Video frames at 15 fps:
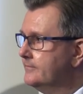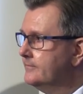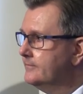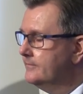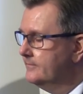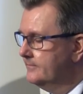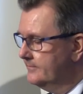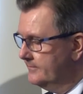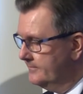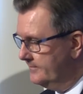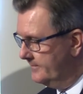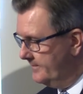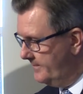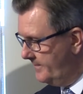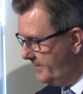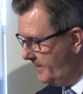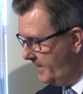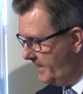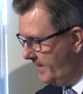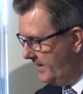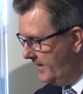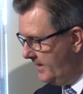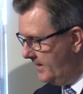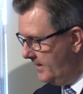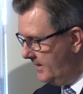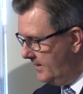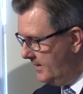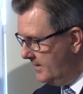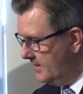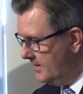
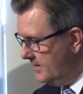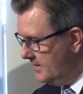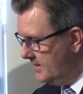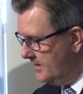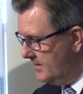Nobody speaks.